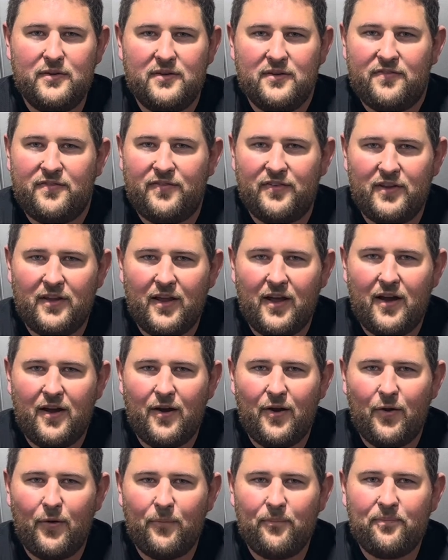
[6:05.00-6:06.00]
to
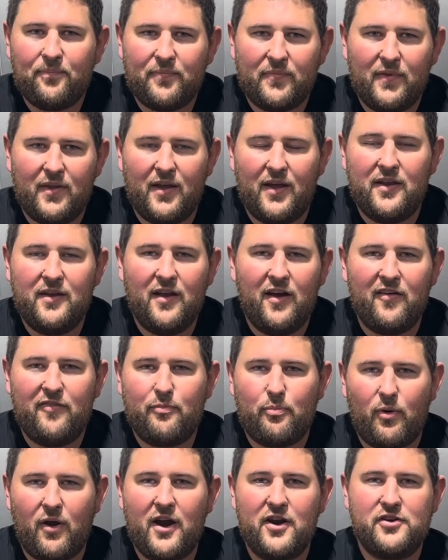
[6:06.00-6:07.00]
flow
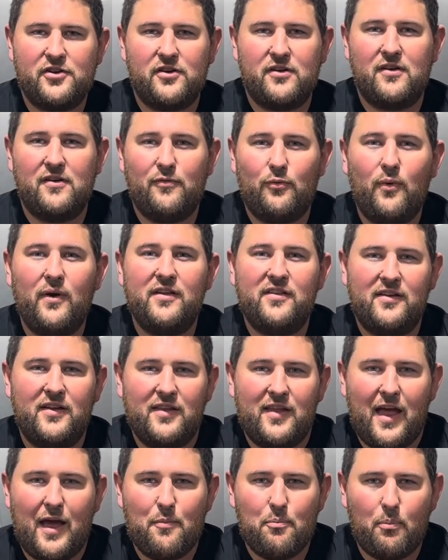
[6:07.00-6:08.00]
enough pressure of what's in
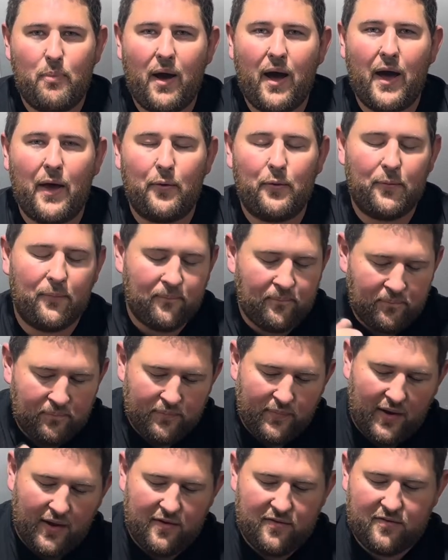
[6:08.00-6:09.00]
that bottle.
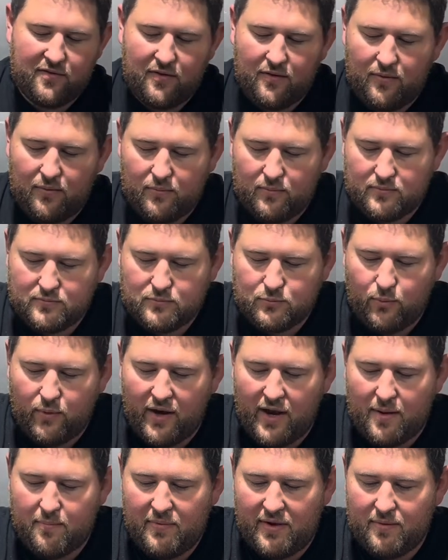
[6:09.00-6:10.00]
And so
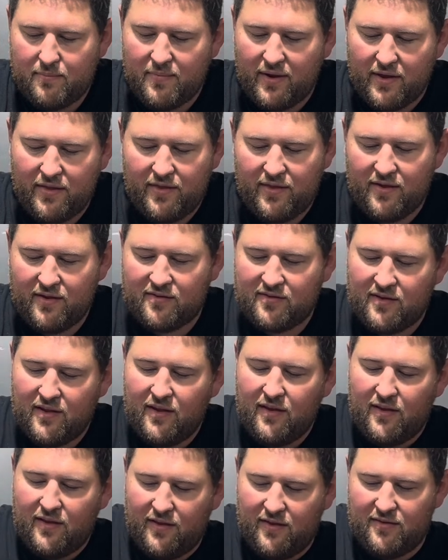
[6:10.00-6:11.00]
what I mean by this
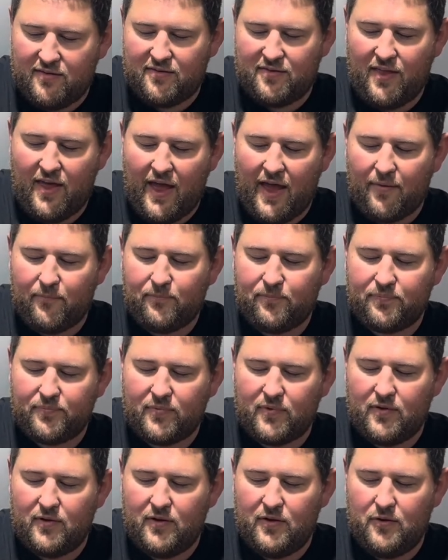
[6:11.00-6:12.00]
is that
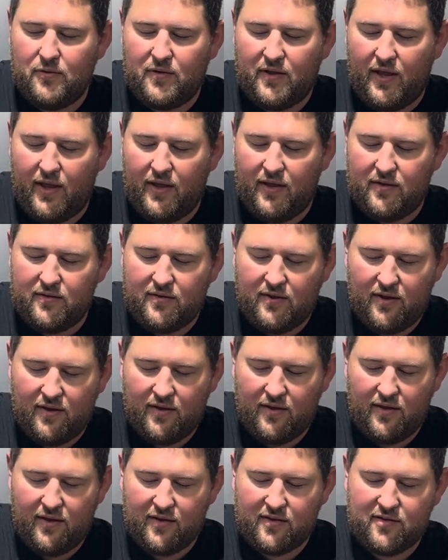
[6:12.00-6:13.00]
you can't
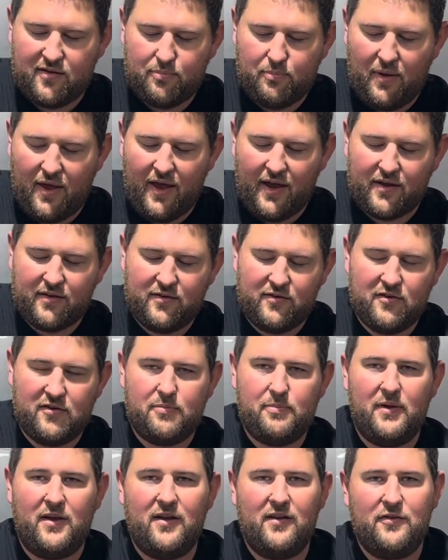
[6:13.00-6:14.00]
expect,
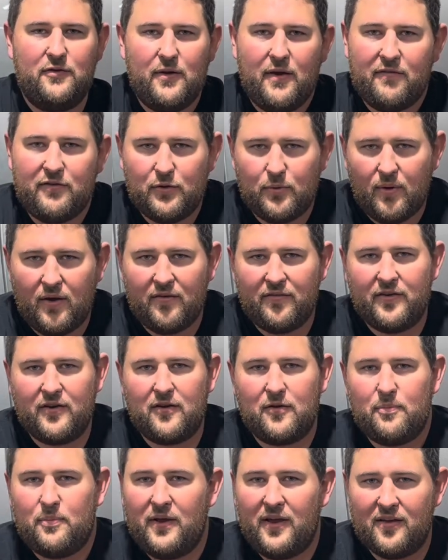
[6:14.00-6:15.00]
just because you have
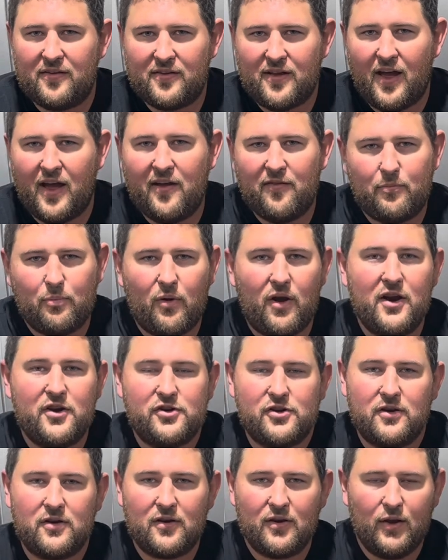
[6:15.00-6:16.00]
1200 PSI of
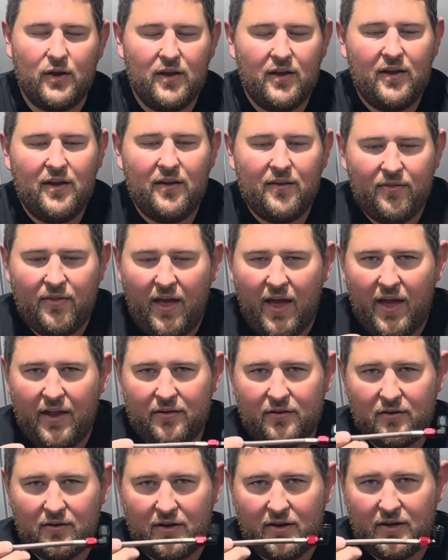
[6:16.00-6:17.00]
pressure,
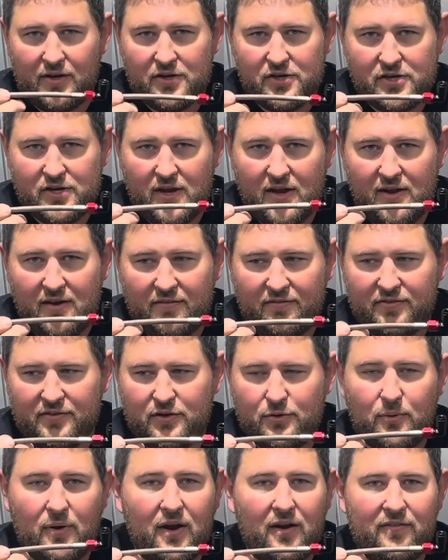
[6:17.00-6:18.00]
that you're going to shove
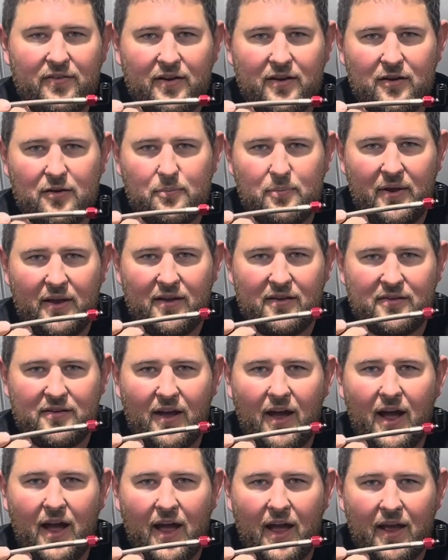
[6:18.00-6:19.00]
1200
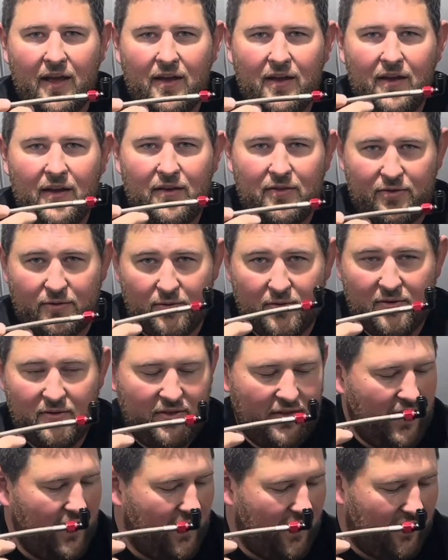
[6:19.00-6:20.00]
PSI through
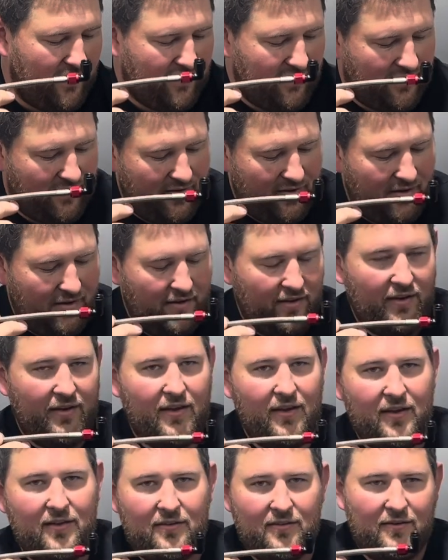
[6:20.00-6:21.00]
this
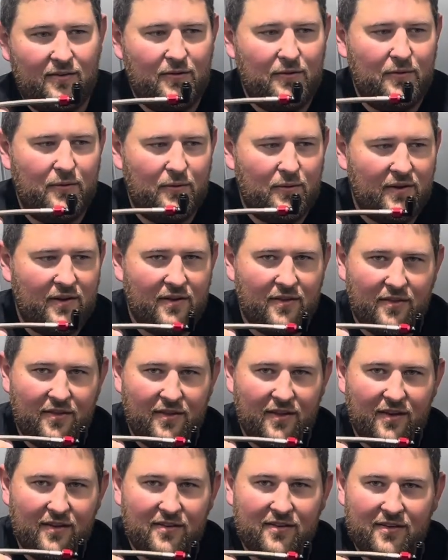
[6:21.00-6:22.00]
into
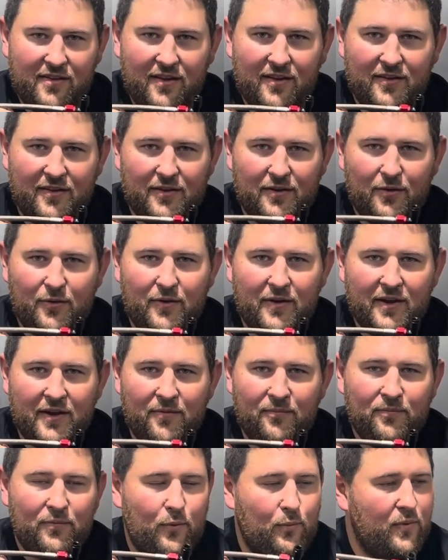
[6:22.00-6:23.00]
this
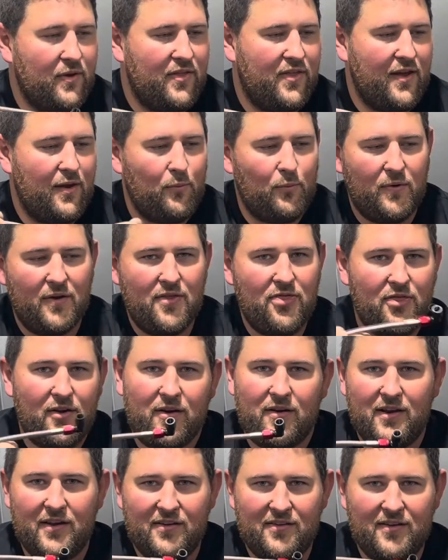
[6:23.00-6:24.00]
solenoid with a
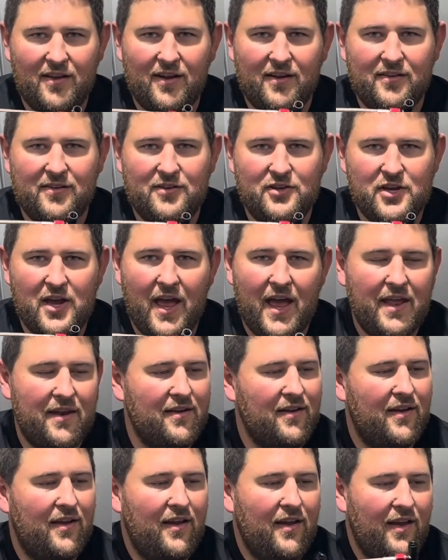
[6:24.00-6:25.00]
136
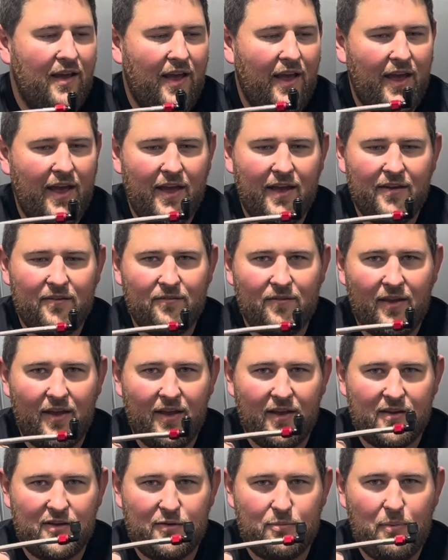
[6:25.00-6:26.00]
jet and
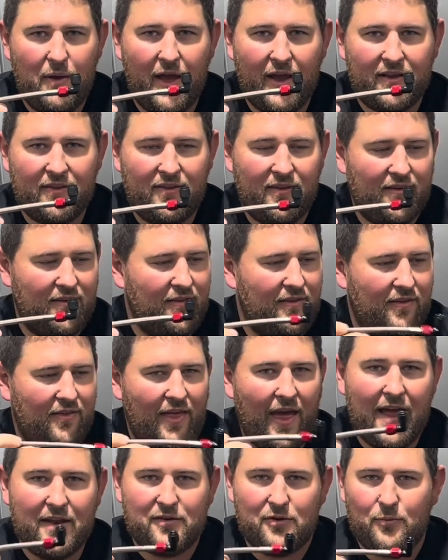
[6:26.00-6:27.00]
expect
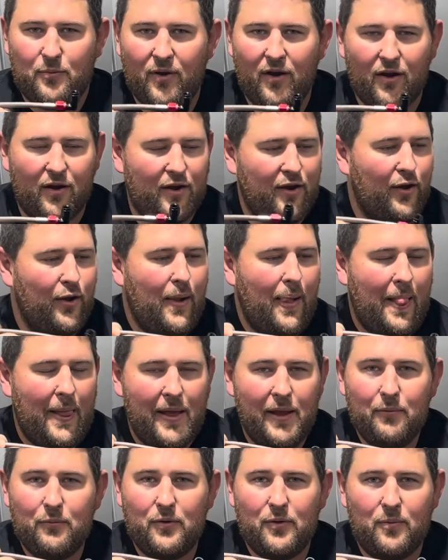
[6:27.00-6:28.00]
that to work.
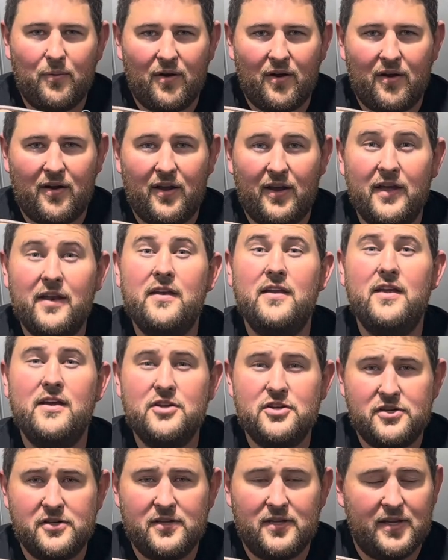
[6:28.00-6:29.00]
It will work
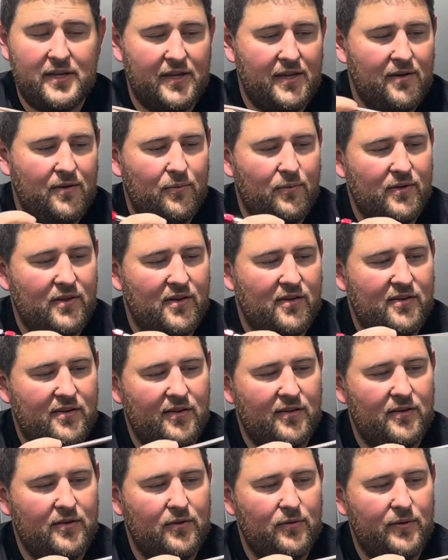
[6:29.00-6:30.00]
initially when the
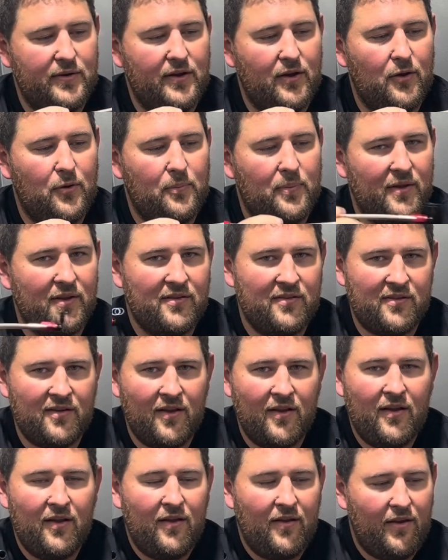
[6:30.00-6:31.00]
solenoid opens.
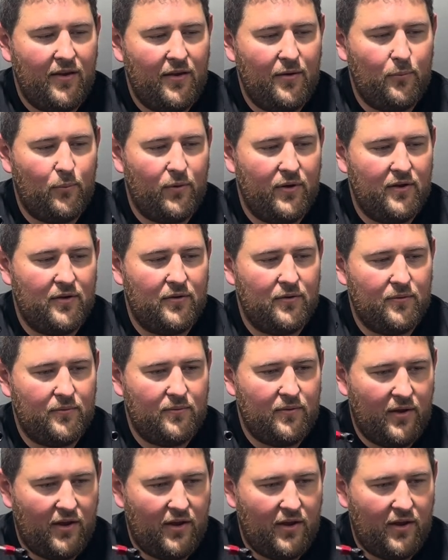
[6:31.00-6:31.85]
It will